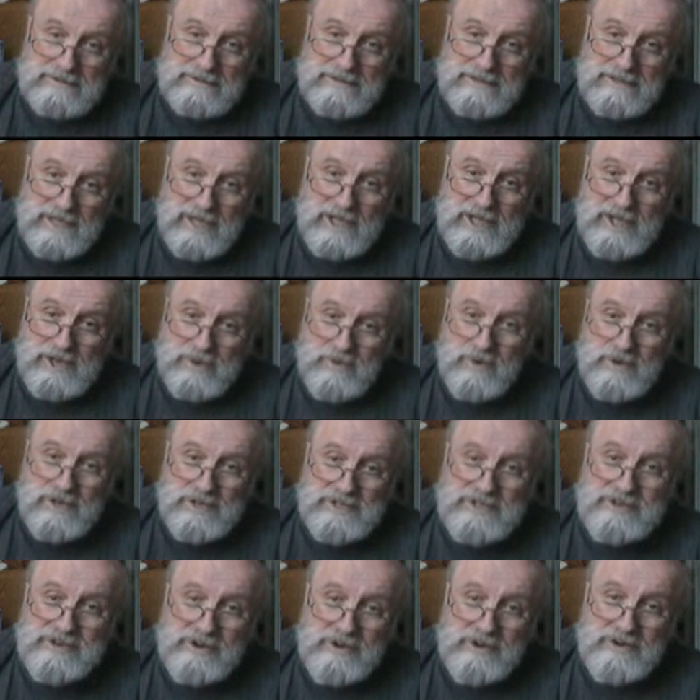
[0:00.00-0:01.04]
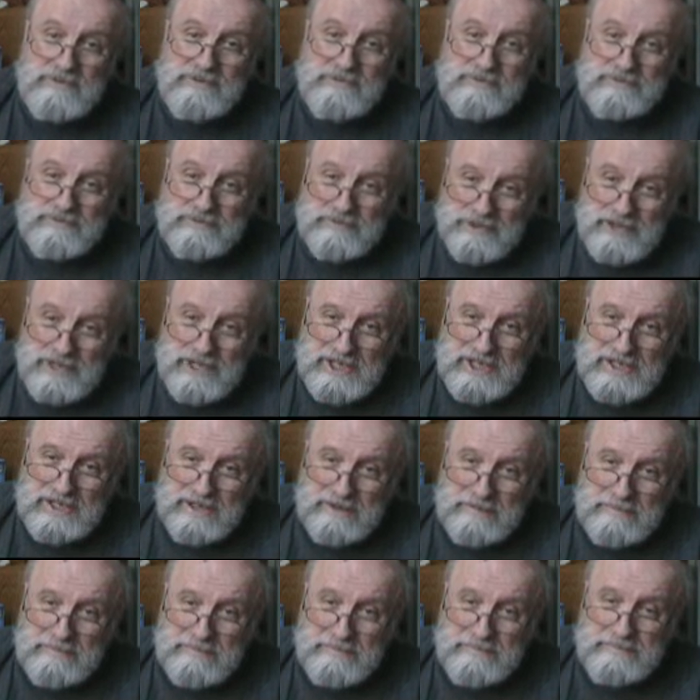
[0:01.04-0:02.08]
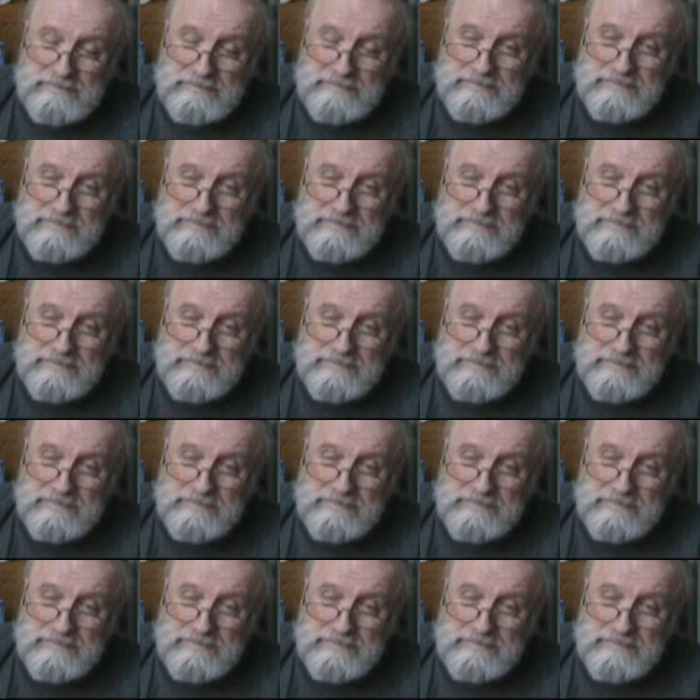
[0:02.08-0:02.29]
and you want your own freedom,